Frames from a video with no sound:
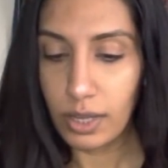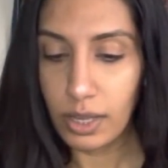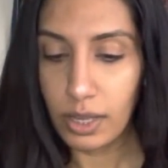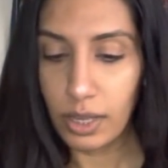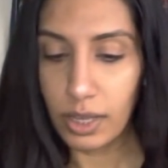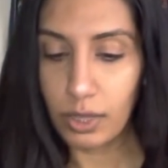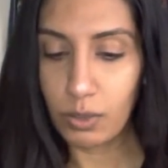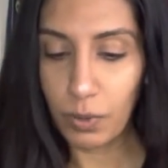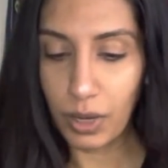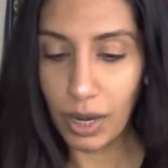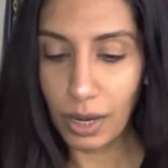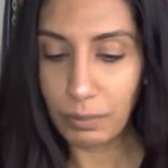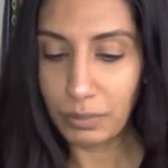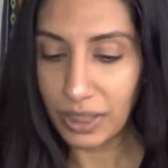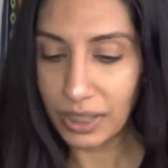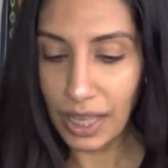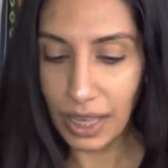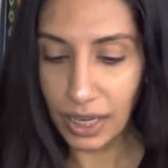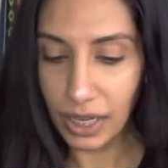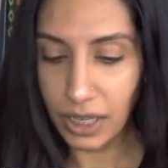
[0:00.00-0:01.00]
is what I'm
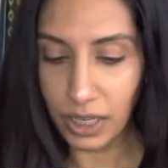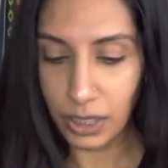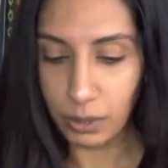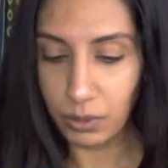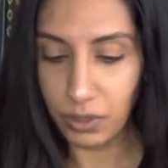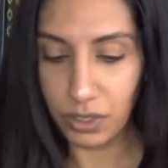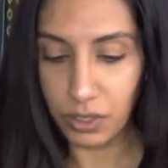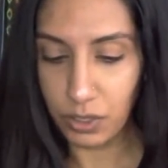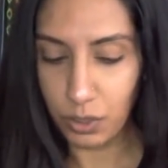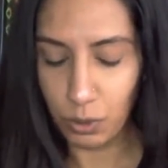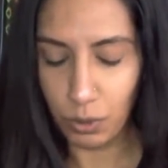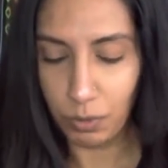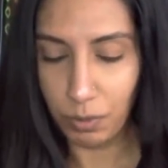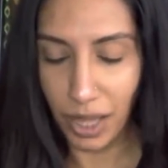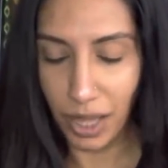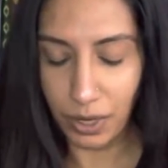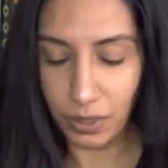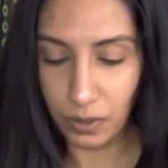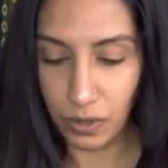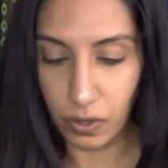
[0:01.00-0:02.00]
getting here with this Two of
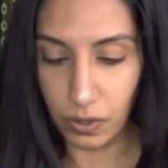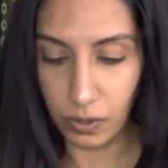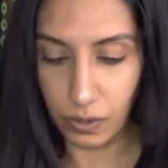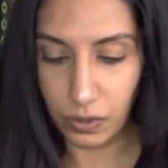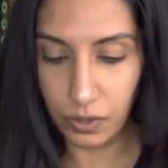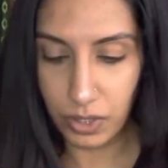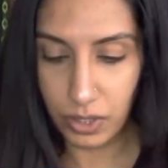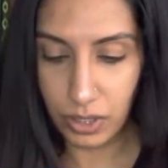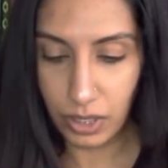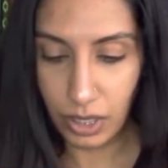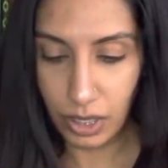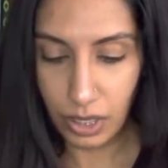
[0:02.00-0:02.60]
Pentacles.